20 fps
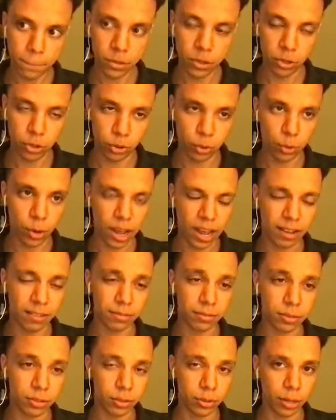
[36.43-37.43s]
You do
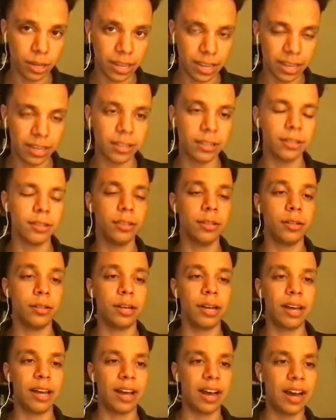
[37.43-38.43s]
have to get the
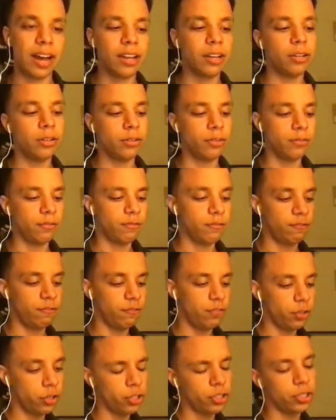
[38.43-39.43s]
higher
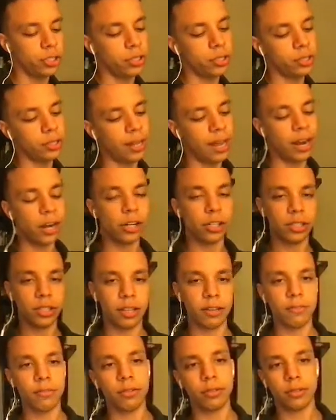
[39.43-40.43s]
version, the higher
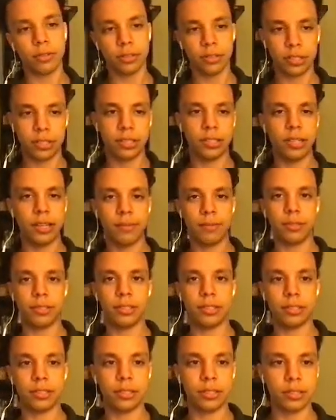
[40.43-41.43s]
level.
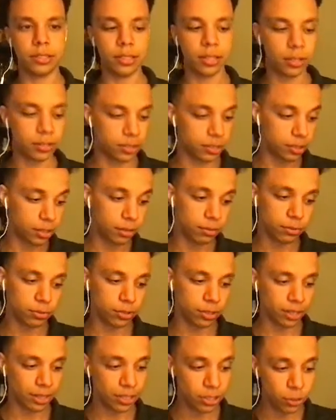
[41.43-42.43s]
Ableton sells some levels.
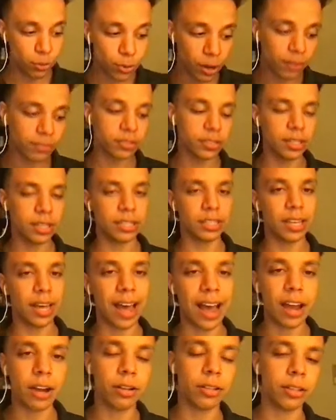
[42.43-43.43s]
So you do have to get the
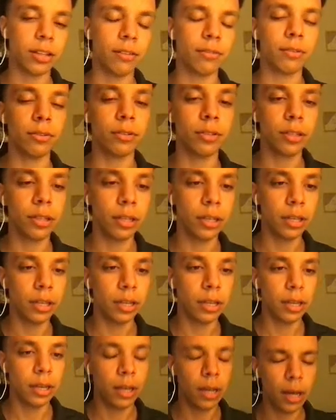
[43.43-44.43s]
higher level
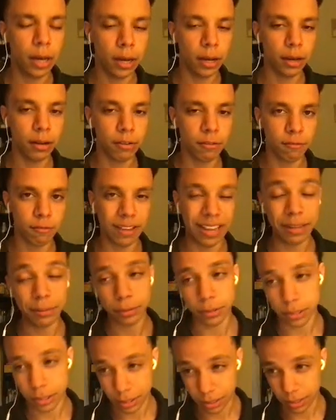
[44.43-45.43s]
of
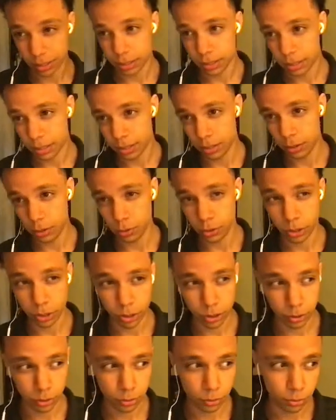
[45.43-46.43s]
Ableton in order
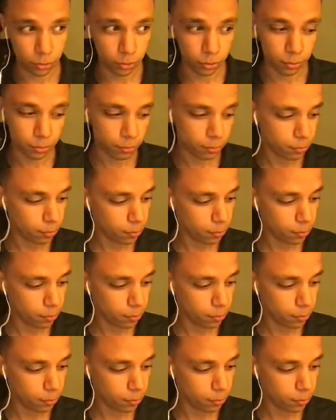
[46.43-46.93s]
to